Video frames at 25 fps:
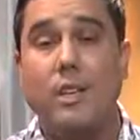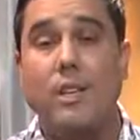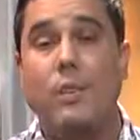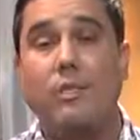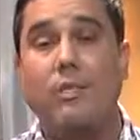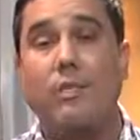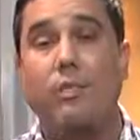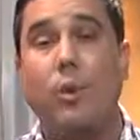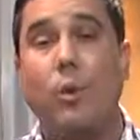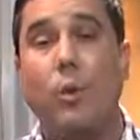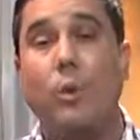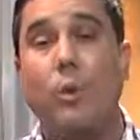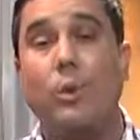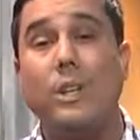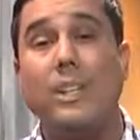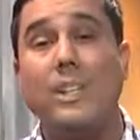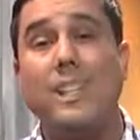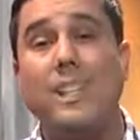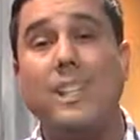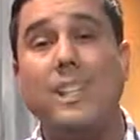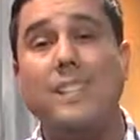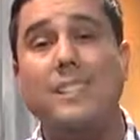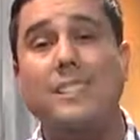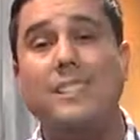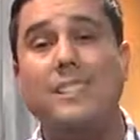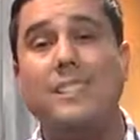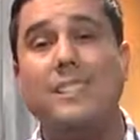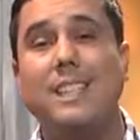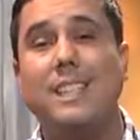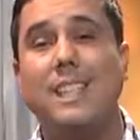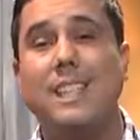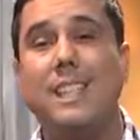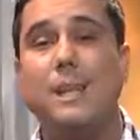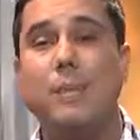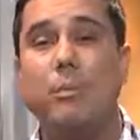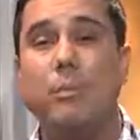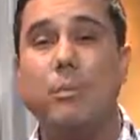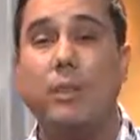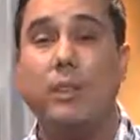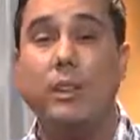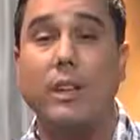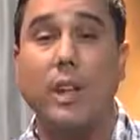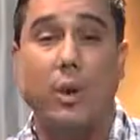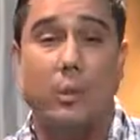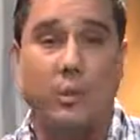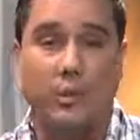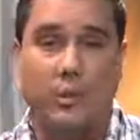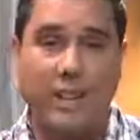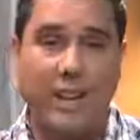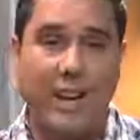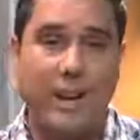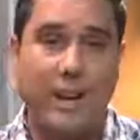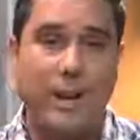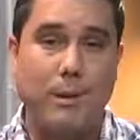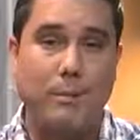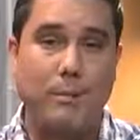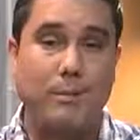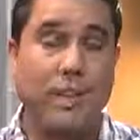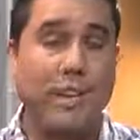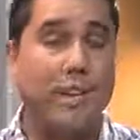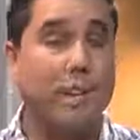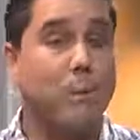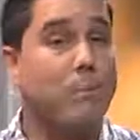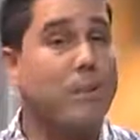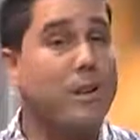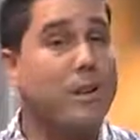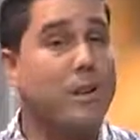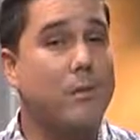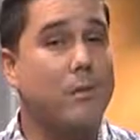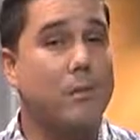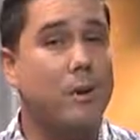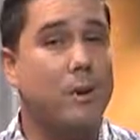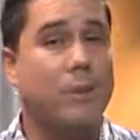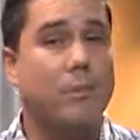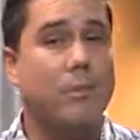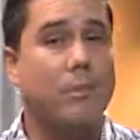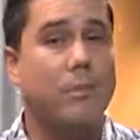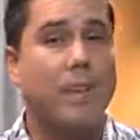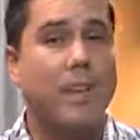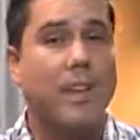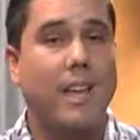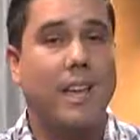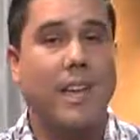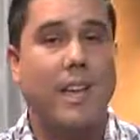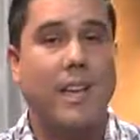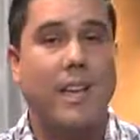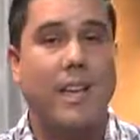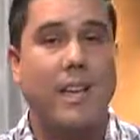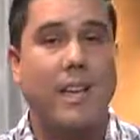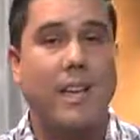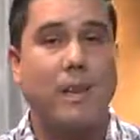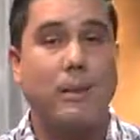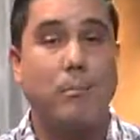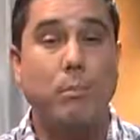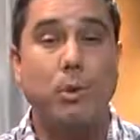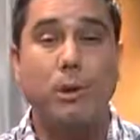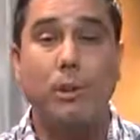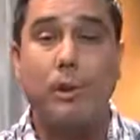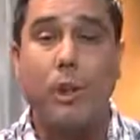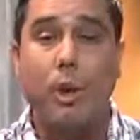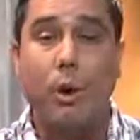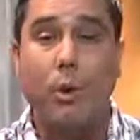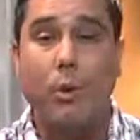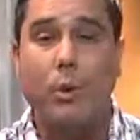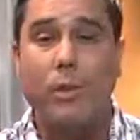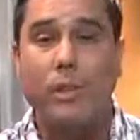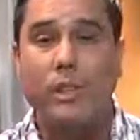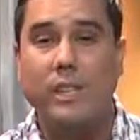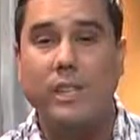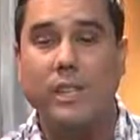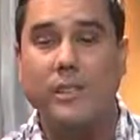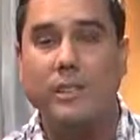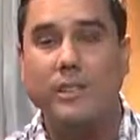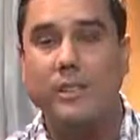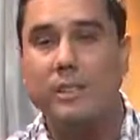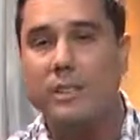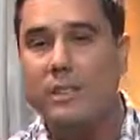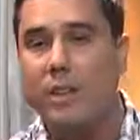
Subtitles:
So we need to keep load times at a minimum and below these